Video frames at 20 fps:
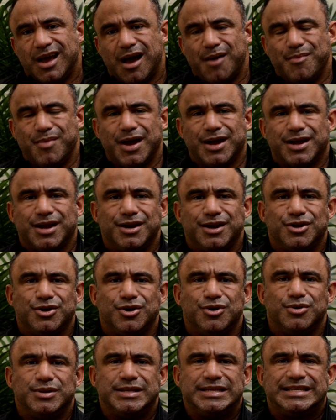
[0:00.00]
I'm not going to
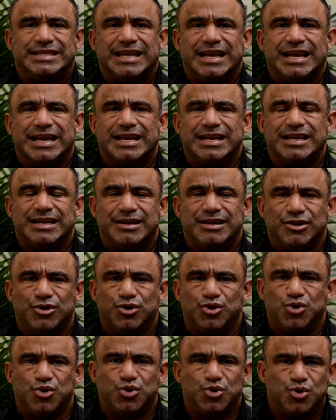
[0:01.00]
go and say
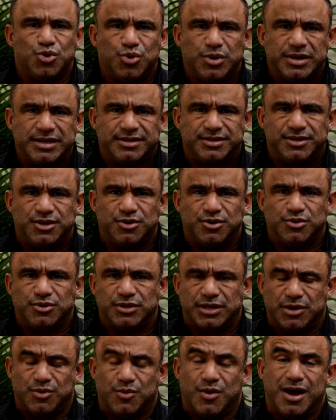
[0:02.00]
who is
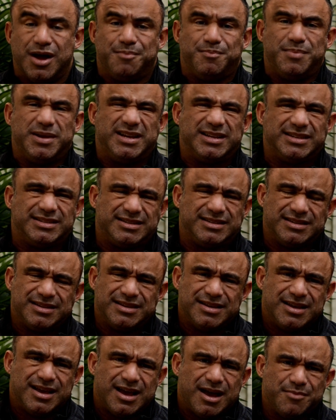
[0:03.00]
using what because
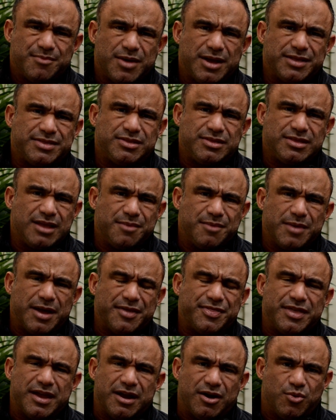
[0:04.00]
I'm not I'm
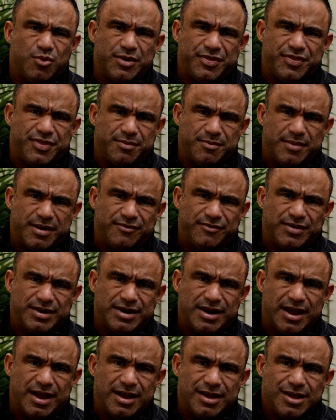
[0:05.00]
not there with them every
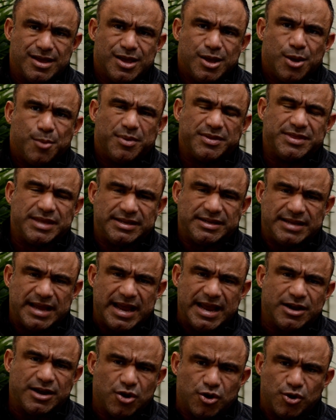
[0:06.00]
day. But the
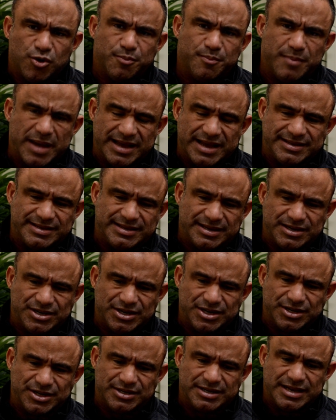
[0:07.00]
take-home message
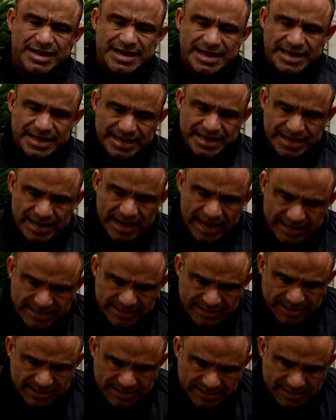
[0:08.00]
is:
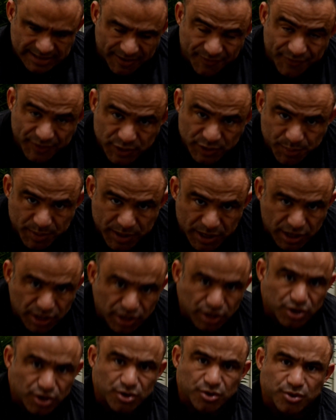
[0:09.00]
yes, stuff is
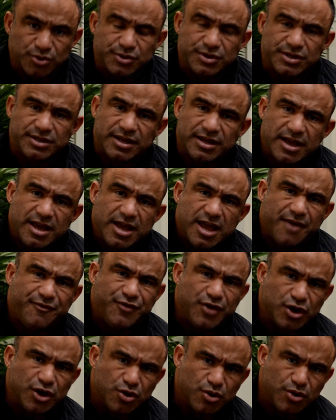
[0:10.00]
being used. If
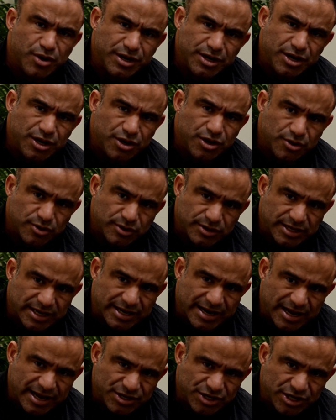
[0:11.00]
you're going to use
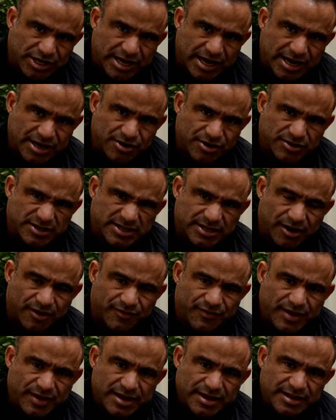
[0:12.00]
it, educate
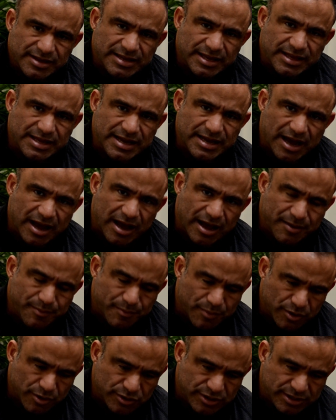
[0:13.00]
yourself to the
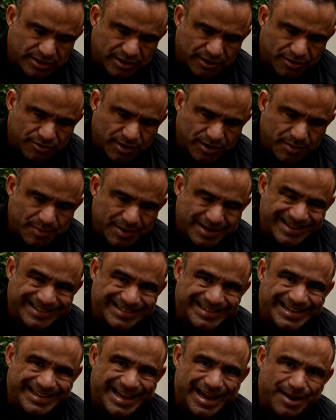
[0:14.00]
utmost degree
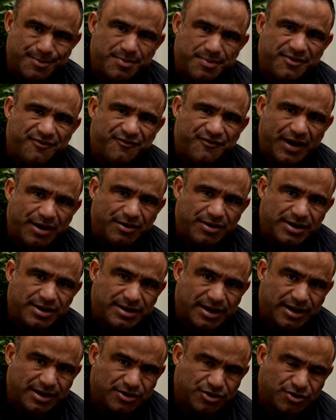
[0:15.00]
because it can be very
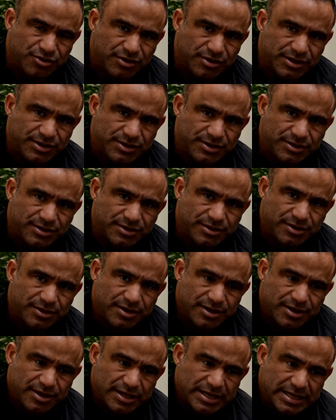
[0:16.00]
dangerous.
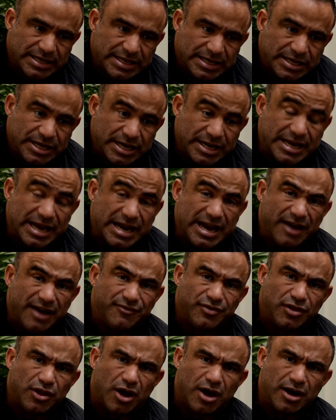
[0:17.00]
It can
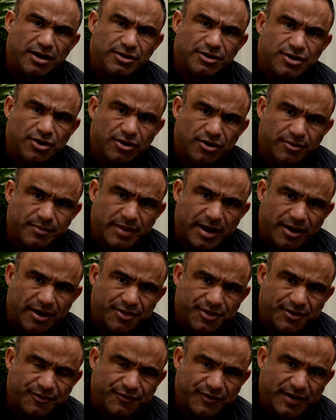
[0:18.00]
have long-term
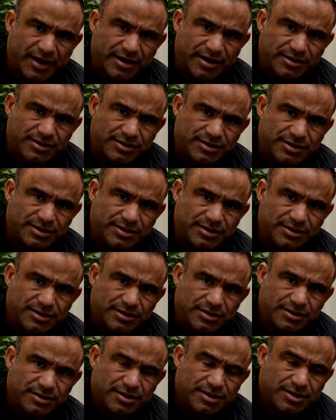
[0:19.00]
health
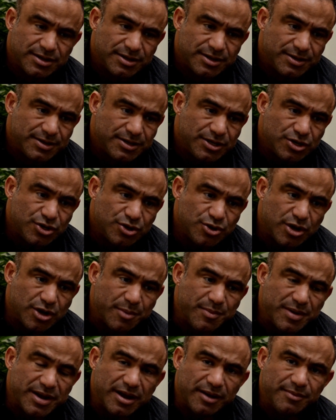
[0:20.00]
effects. You
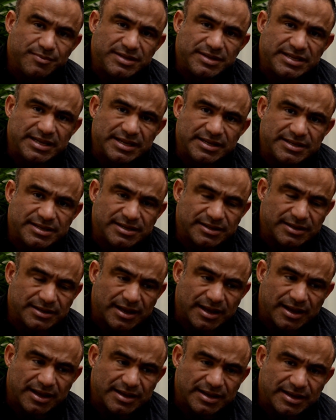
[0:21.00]
can become
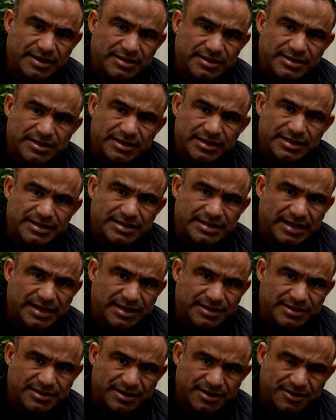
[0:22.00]
uh, insulin
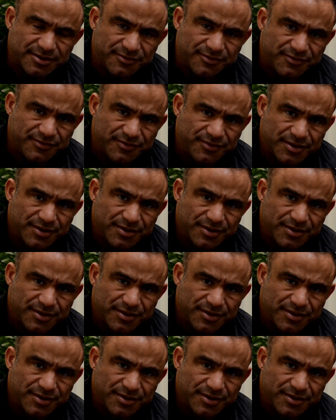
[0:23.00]
sensitive.